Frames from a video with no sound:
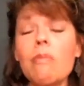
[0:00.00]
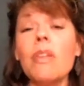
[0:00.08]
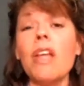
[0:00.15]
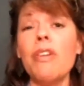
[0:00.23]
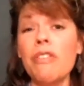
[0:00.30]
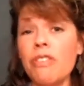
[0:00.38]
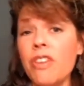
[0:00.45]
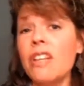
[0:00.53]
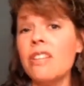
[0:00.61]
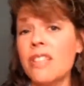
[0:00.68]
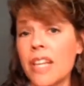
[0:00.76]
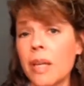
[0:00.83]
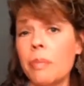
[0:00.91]
that
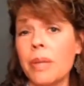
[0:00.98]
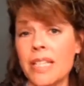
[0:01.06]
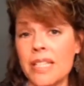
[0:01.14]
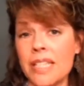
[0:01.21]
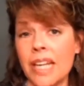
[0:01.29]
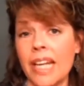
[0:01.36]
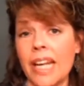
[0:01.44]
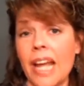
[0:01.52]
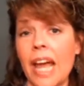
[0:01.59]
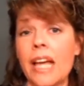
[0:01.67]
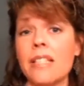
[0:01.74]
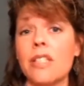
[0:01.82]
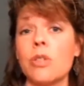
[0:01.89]
feels like a bee sting, and it
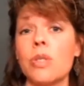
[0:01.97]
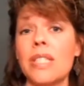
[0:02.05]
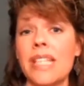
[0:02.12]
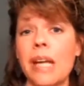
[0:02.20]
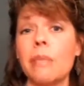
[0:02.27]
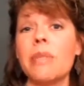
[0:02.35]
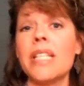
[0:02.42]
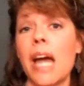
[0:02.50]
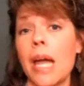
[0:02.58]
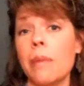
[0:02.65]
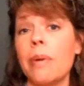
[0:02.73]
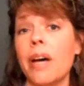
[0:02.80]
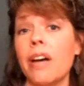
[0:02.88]
has those same
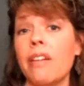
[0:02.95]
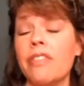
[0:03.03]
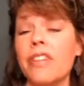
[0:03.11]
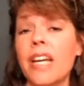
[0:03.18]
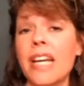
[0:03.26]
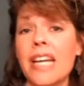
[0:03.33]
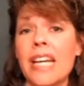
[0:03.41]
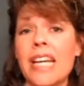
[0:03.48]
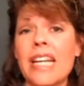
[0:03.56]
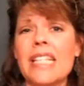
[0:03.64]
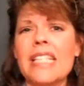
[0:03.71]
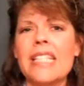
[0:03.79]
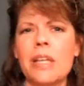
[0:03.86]
type of
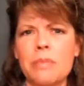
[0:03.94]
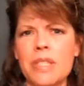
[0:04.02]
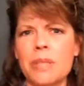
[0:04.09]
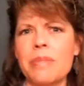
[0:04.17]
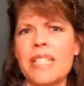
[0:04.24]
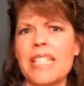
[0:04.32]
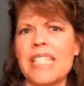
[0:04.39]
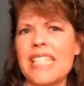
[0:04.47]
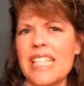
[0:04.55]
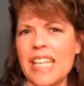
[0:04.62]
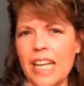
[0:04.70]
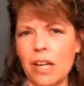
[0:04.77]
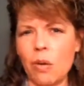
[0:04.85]
symptoms and
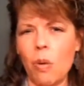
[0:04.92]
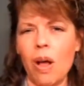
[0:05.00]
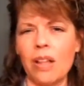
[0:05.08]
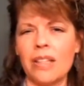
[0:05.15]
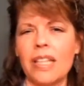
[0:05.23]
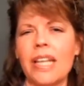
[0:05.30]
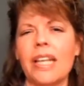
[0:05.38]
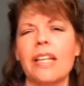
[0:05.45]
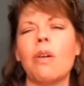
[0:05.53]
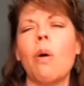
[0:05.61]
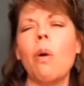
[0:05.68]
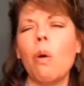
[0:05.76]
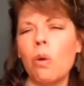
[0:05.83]
stinging quality, and
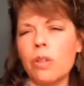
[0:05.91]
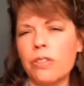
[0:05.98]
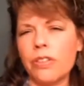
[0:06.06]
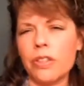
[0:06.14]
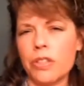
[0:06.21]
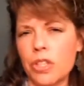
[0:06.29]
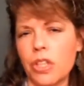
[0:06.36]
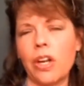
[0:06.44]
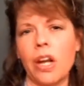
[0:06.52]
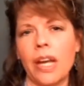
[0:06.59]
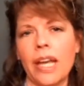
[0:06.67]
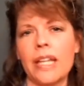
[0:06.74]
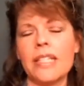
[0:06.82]
cold feels good
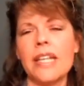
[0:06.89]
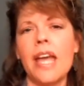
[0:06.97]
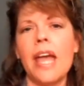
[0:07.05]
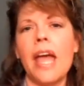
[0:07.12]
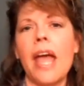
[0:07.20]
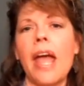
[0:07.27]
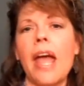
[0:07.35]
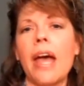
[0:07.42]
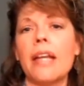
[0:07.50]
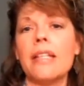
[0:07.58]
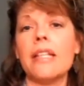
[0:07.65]
on it, and